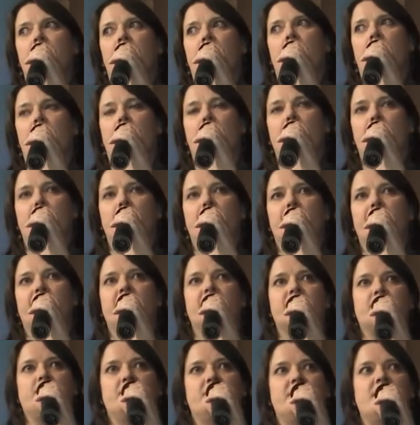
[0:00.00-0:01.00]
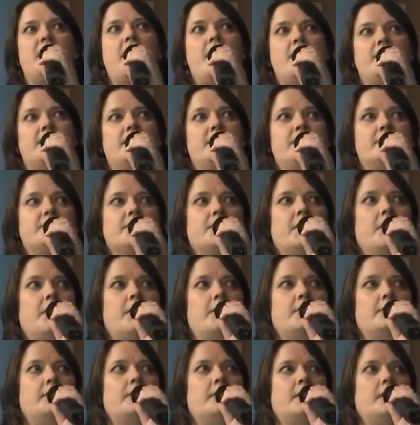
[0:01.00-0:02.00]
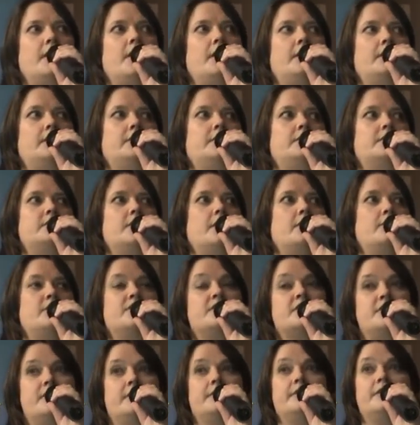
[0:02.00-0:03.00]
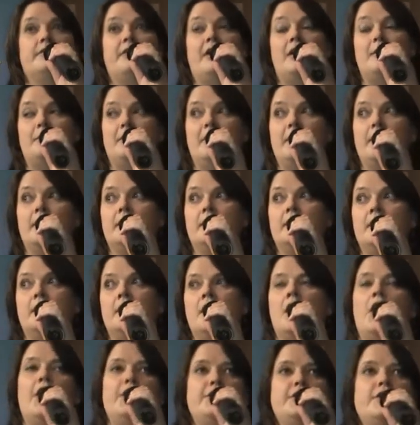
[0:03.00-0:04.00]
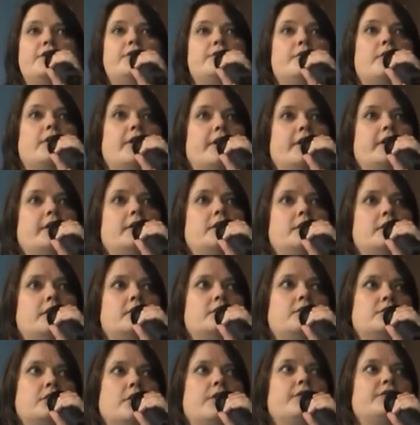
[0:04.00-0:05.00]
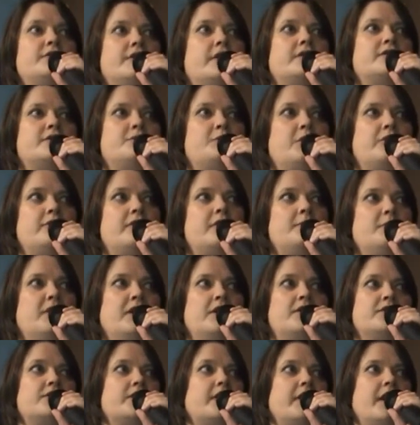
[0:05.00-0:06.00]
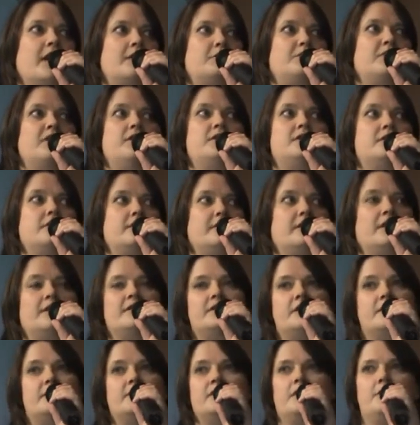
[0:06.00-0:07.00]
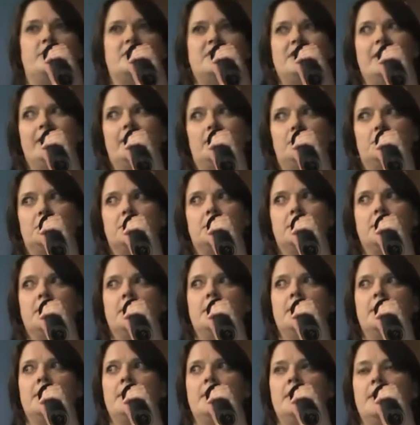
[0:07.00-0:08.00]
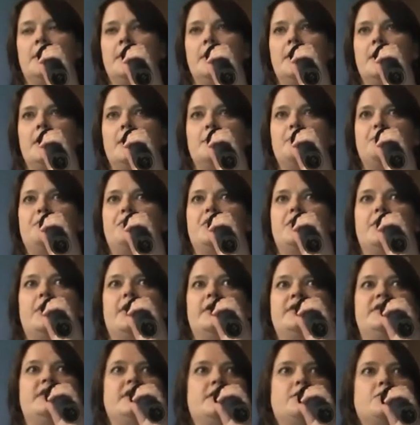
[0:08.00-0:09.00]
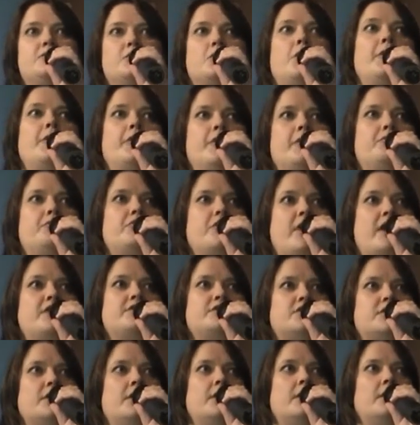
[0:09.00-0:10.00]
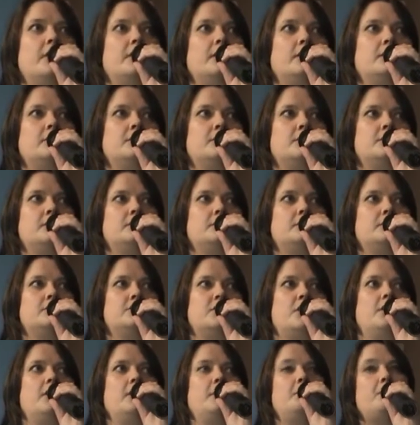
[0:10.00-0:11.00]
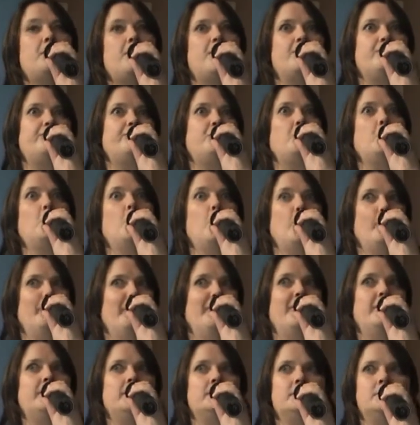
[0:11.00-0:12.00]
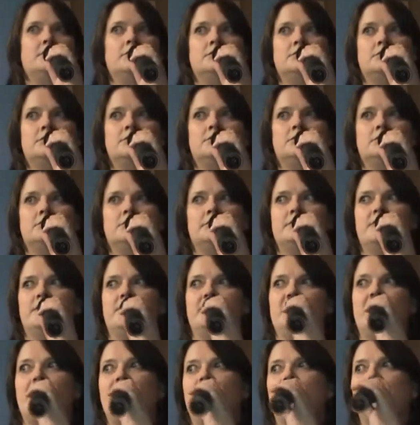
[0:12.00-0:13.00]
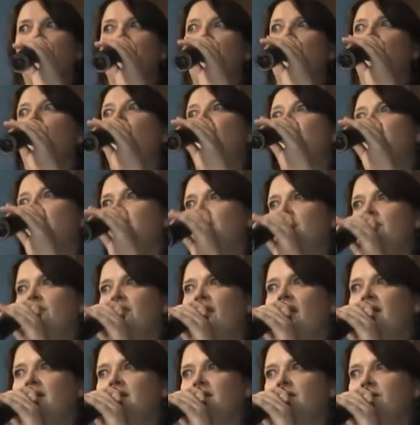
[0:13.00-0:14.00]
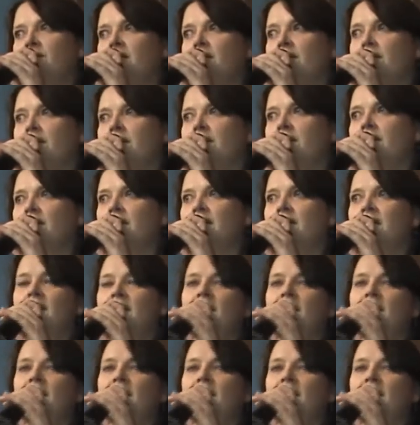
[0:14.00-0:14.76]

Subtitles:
This was 10 years ago and I was still developing. I knew I could contact spirit because I had been doing that since I was little, but I didn't want the pressure to perform the Derek Akura effect, if you like,